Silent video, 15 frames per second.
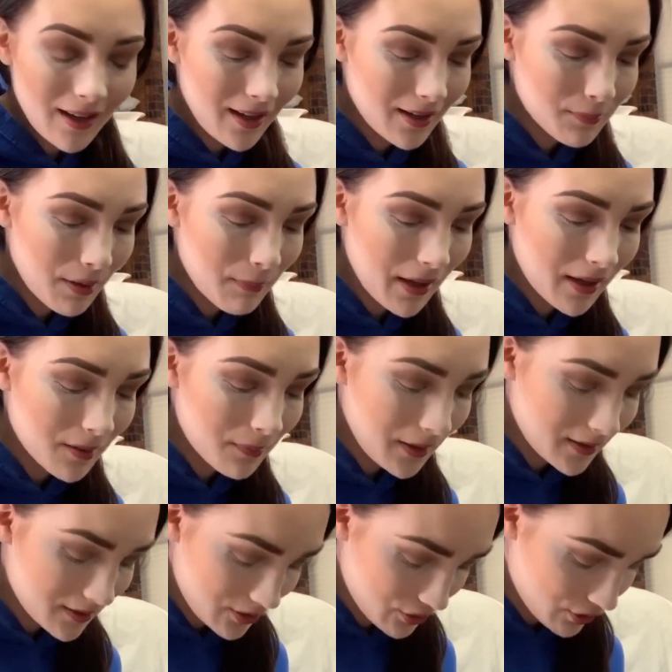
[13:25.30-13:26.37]
and my makeup
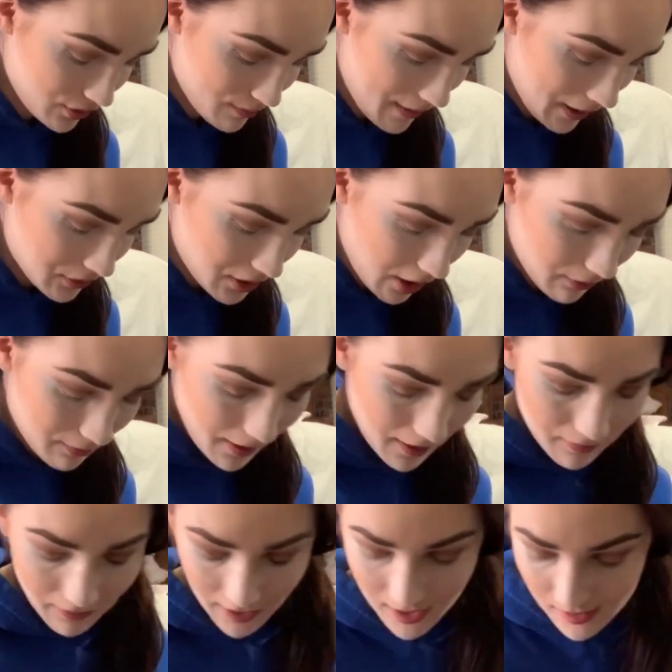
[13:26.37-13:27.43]
likes to just melt off my
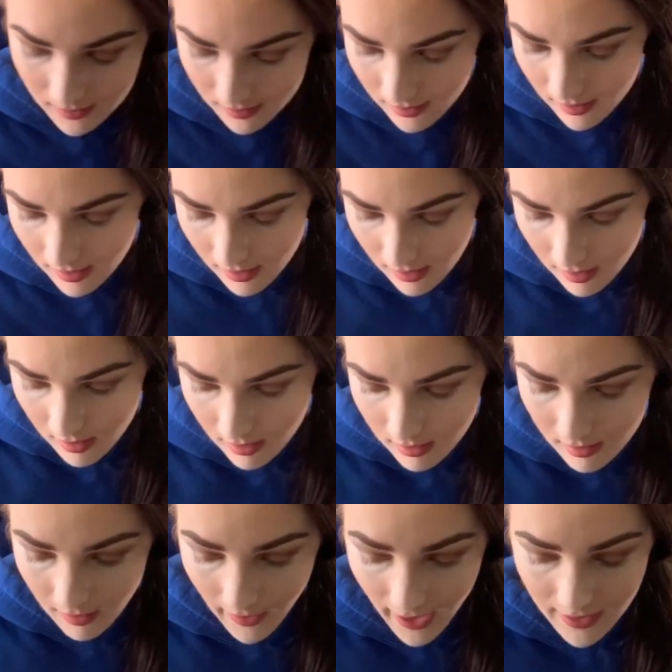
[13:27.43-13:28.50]
face.
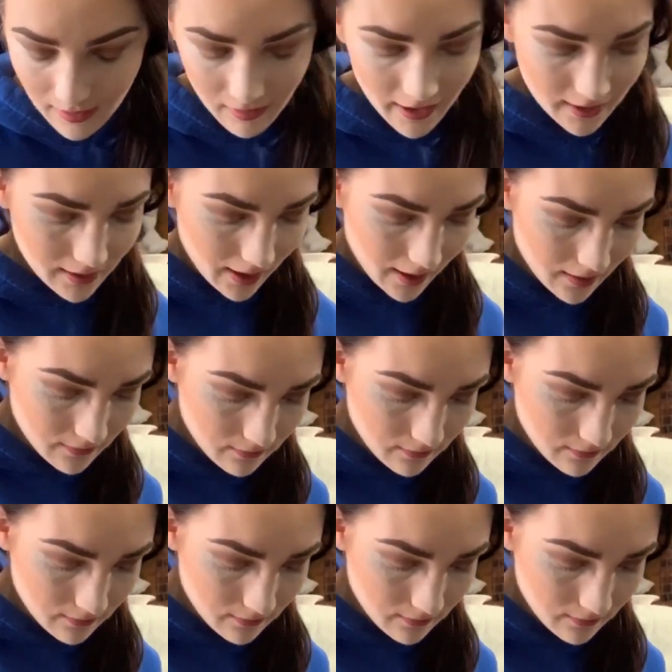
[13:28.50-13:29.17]
I don't like that. I